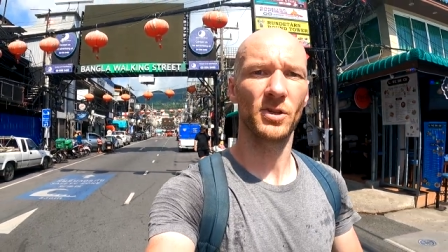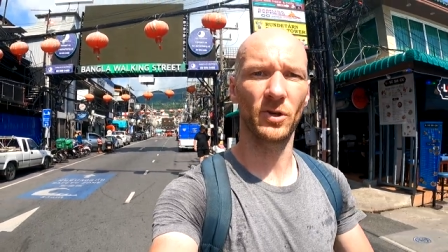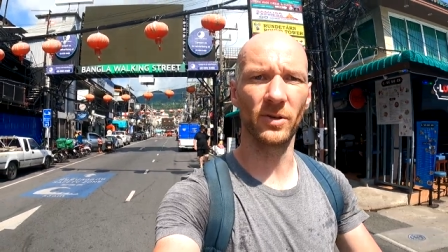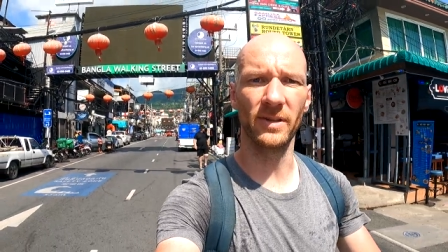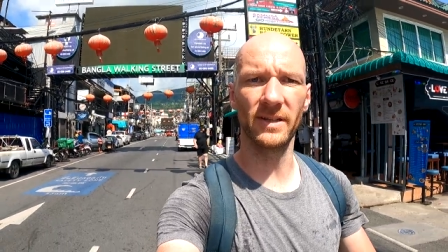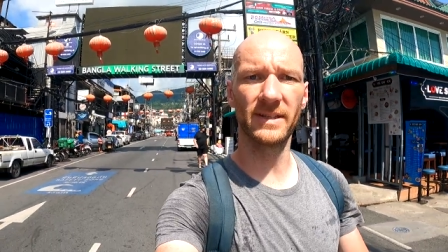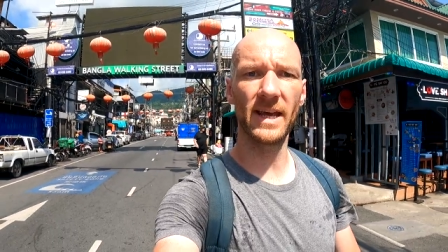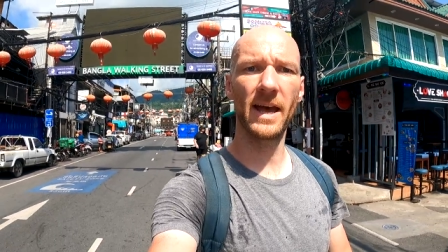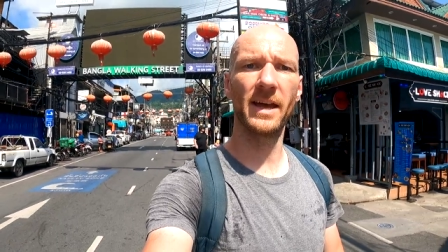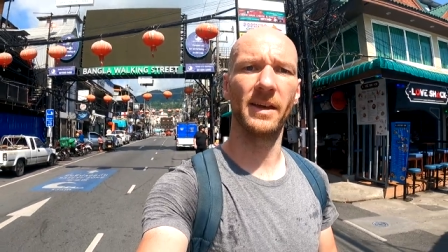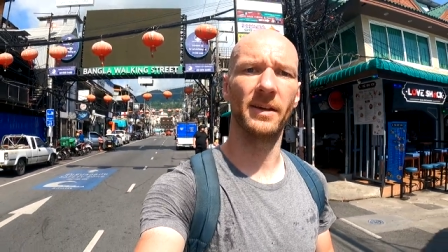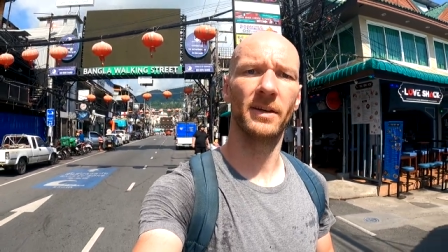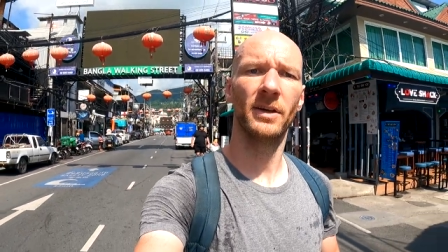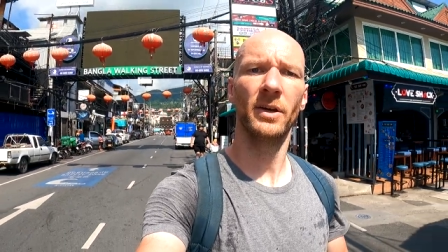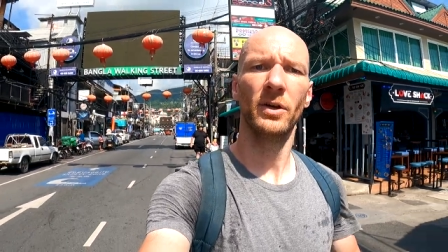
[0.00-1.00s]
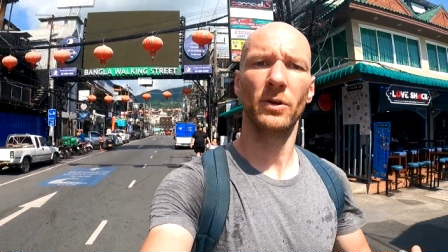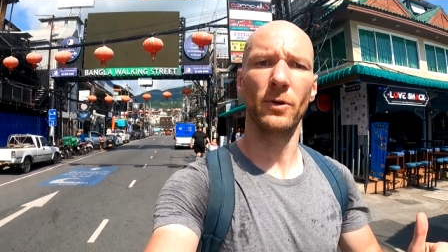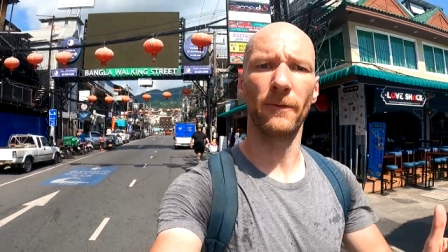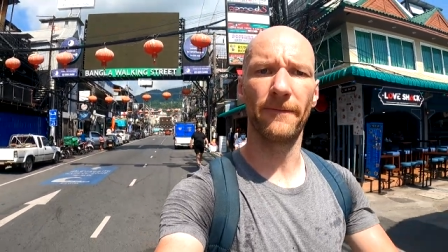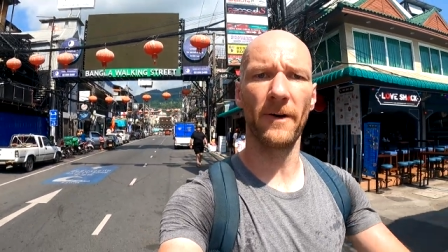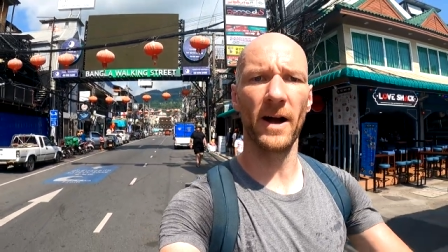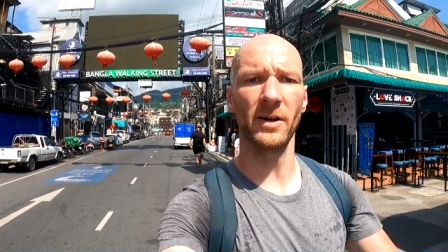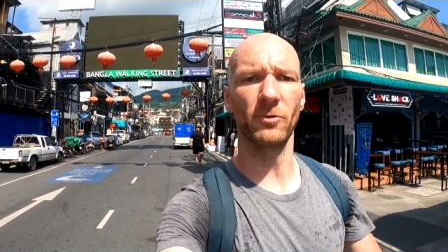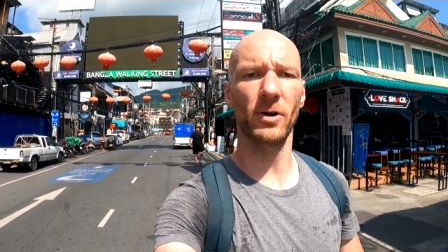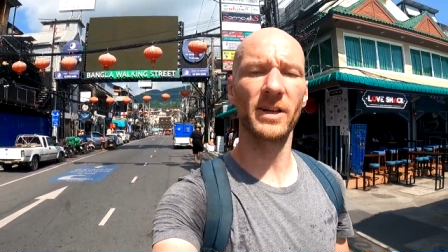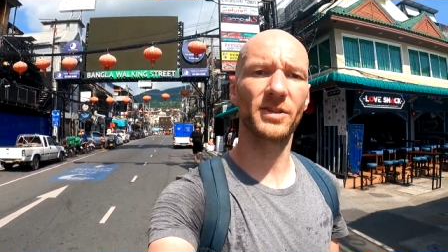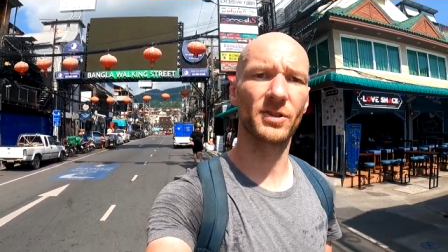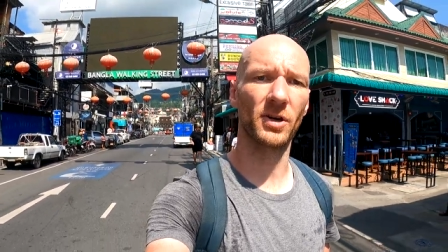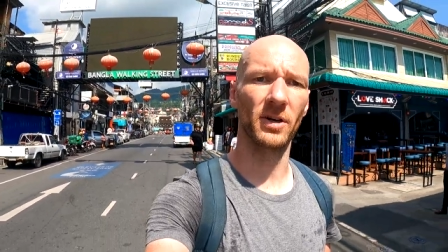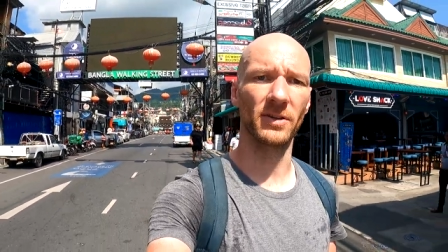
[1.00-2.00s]
During the day, you'll find
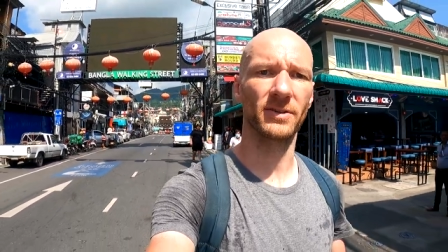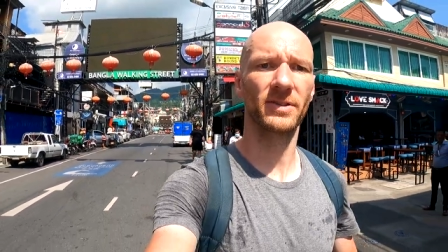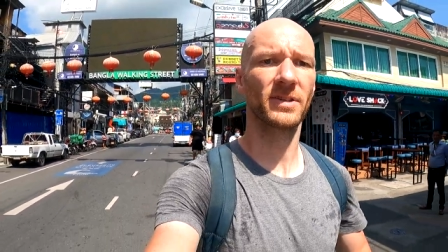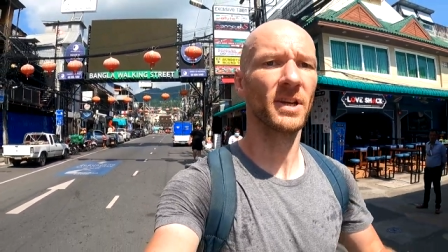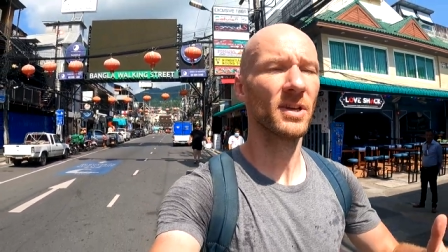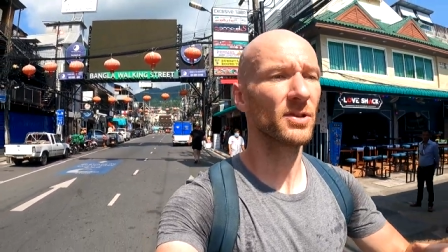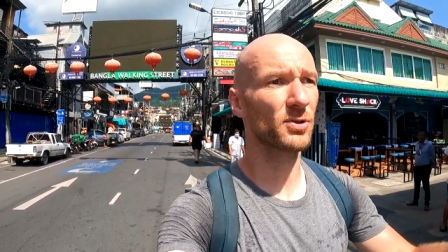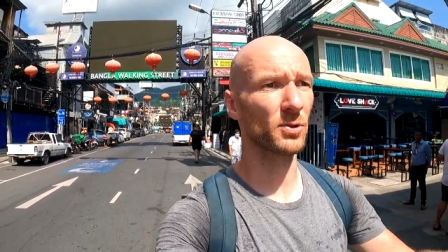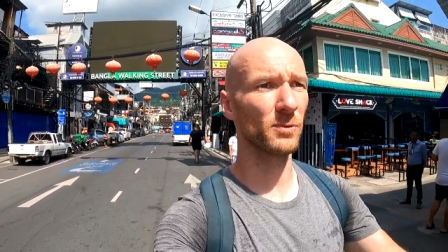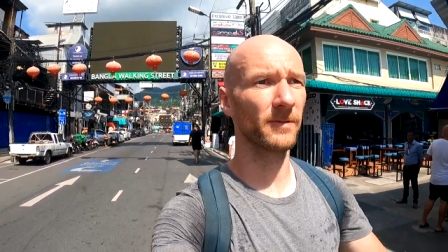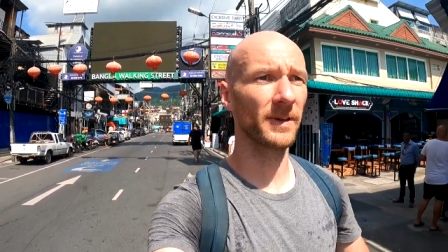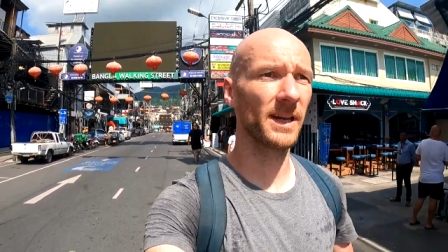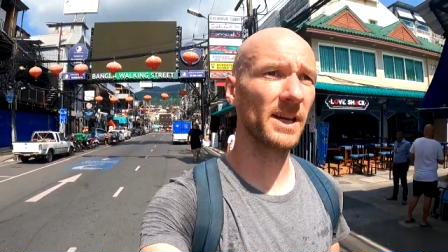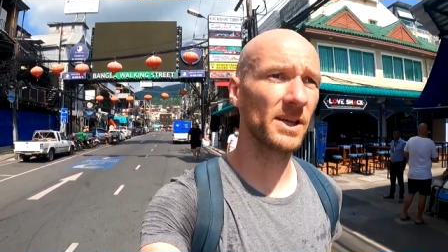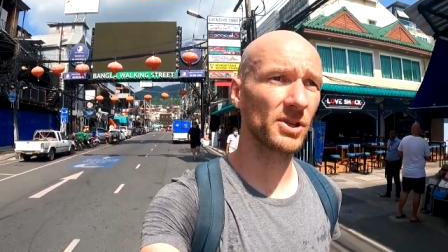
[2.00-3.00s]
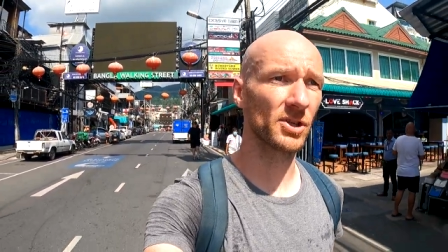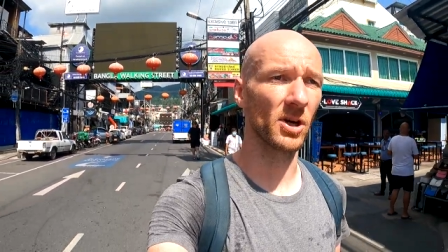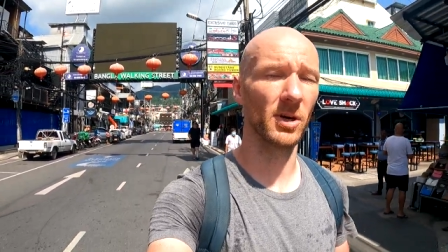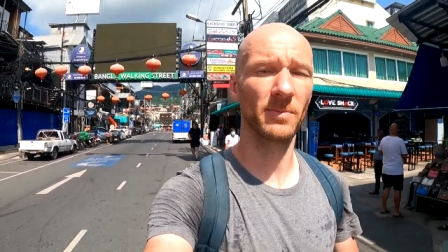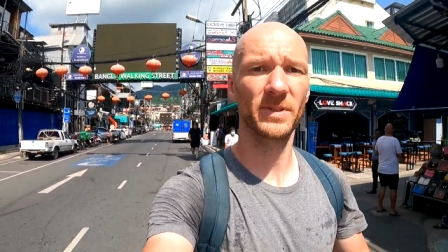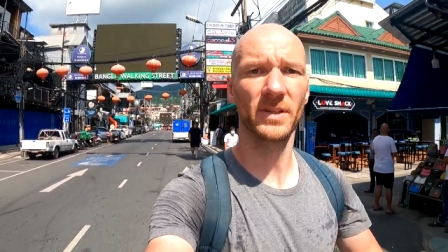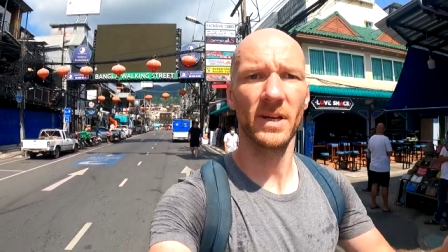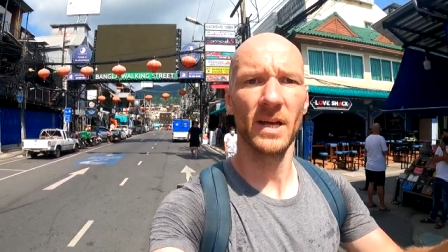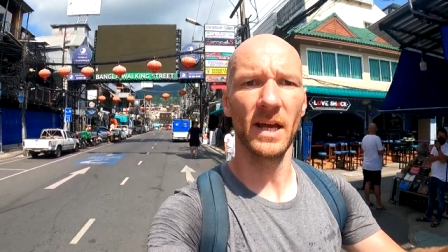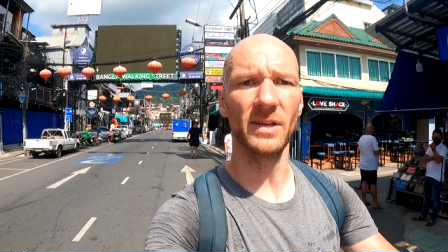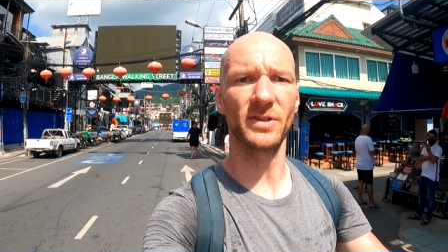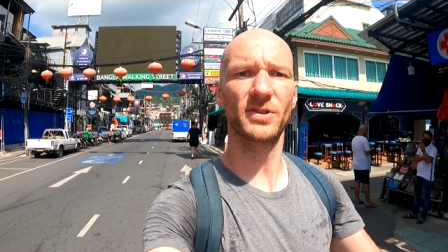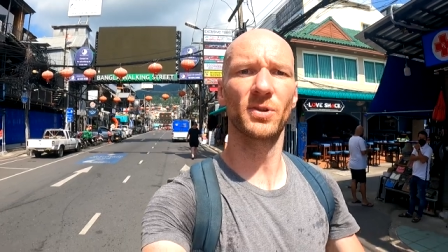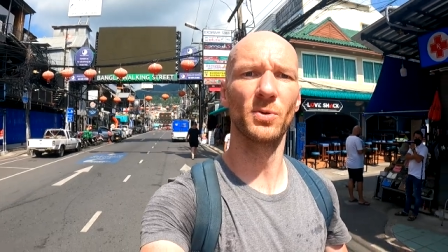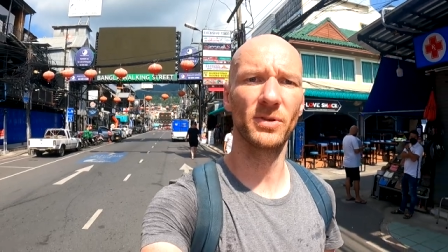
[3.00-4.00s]
restaurants, souvenir shops,
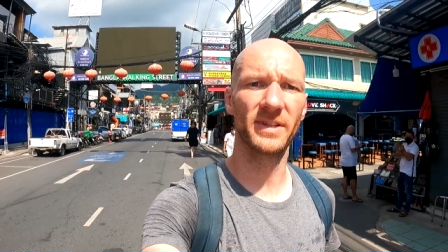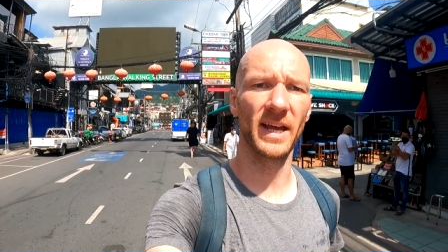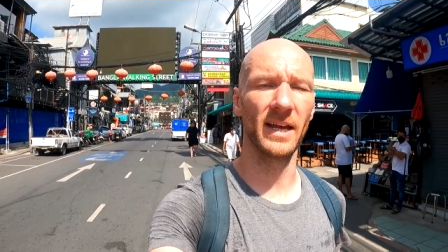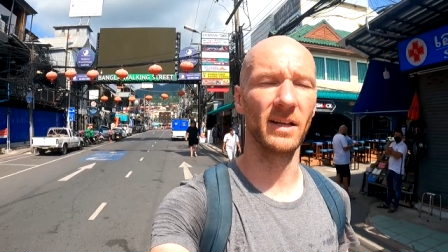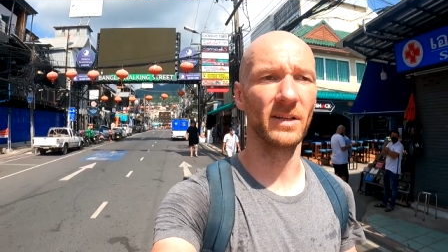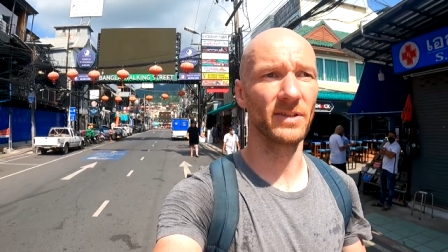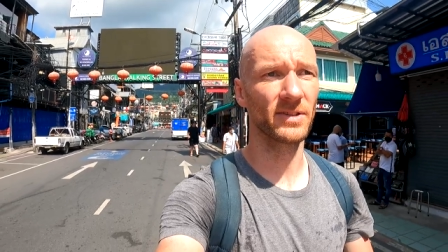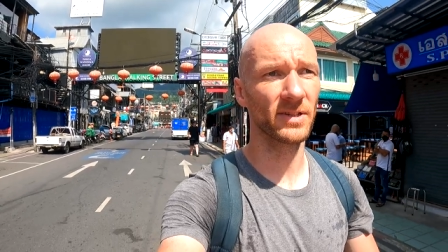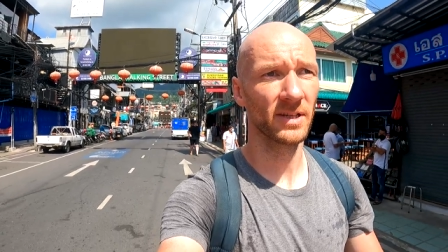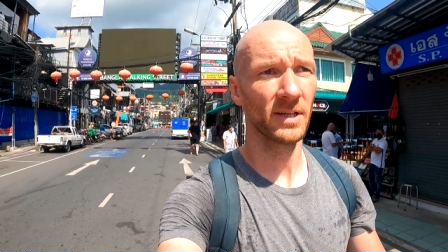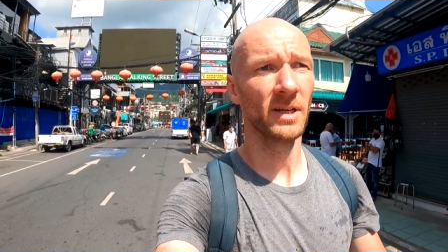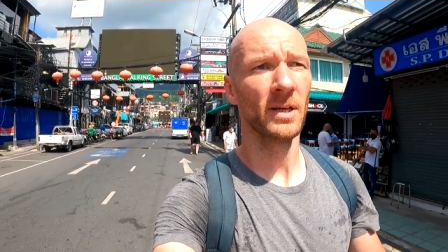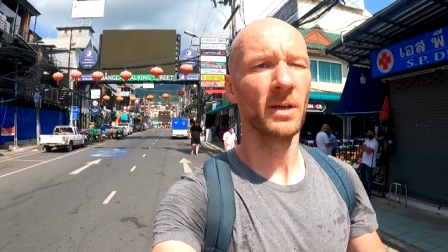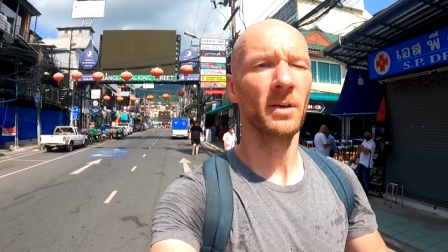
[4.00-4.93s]
and suit tailors.